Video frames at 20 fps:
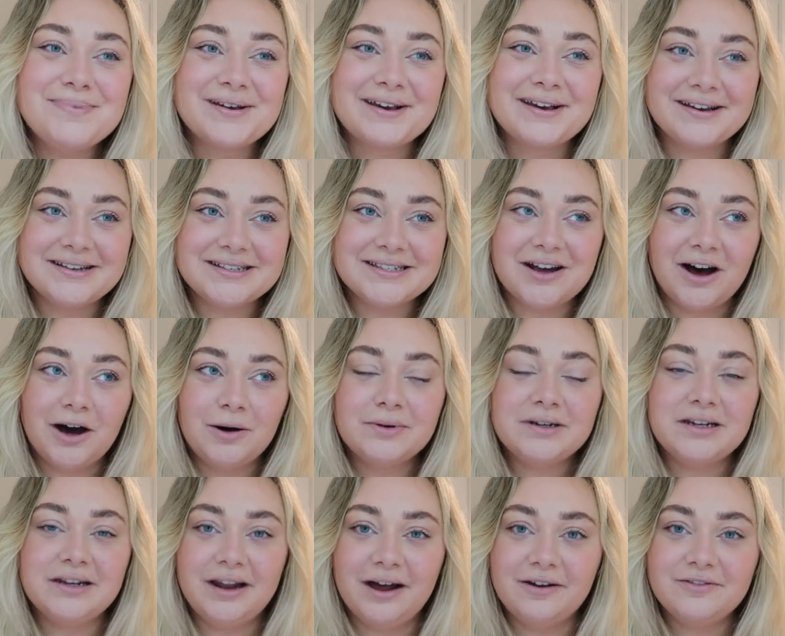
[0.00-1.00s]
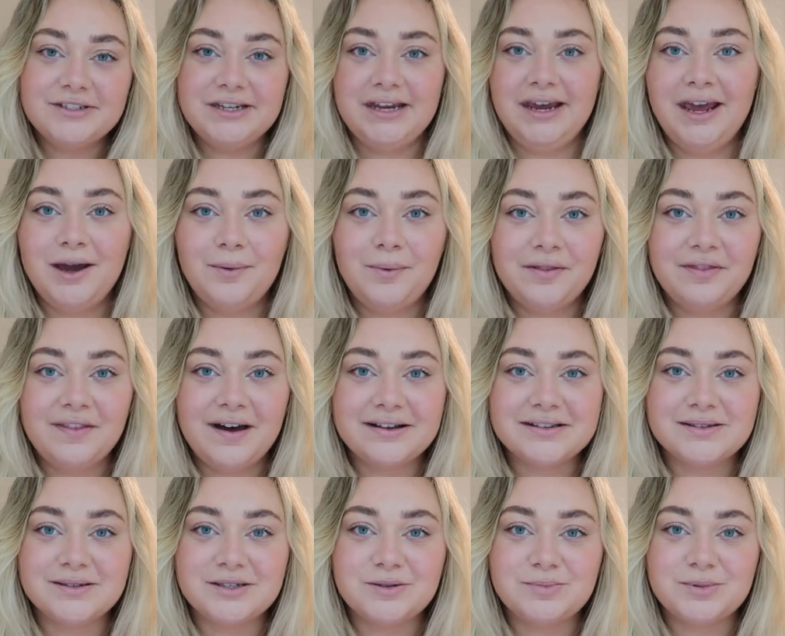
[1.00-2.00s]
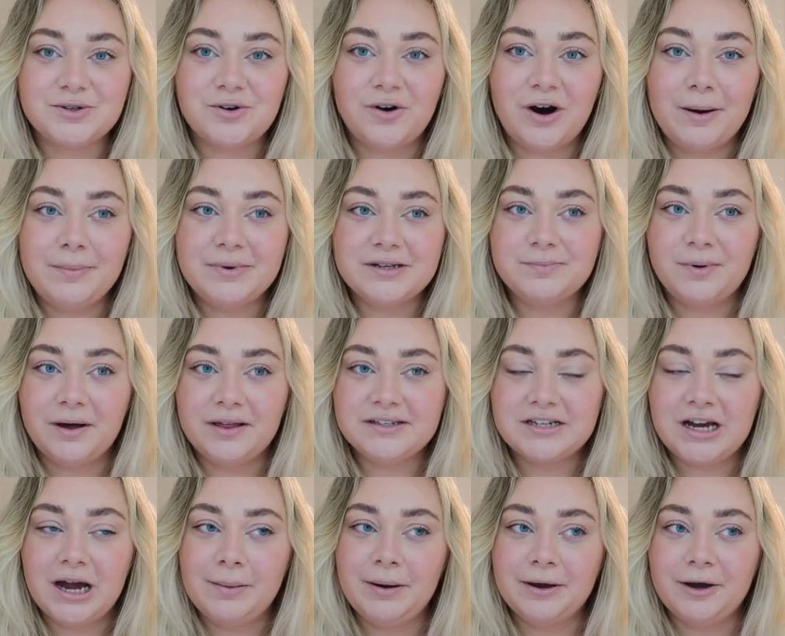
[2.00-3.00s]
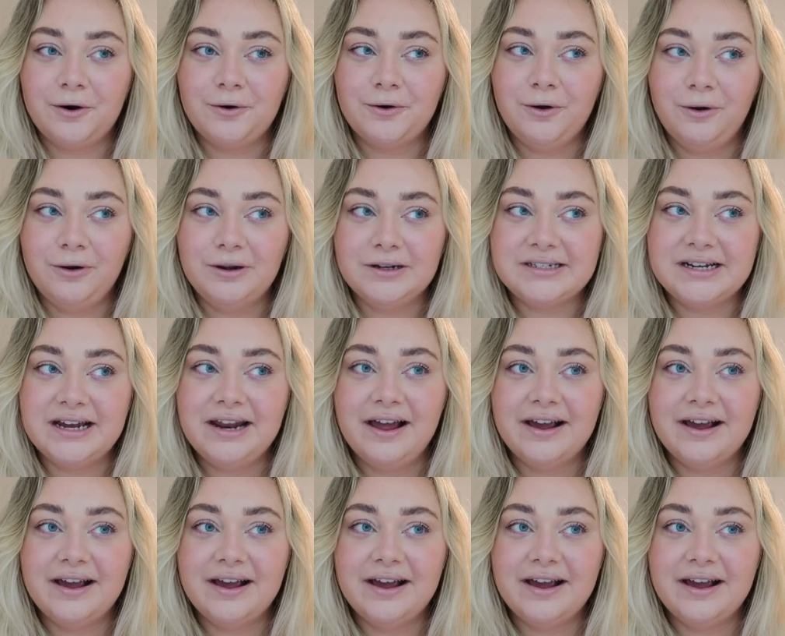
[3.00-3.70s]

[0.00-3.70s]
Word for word: because I would love to hit one thousand subscribers by the time I go on holiday.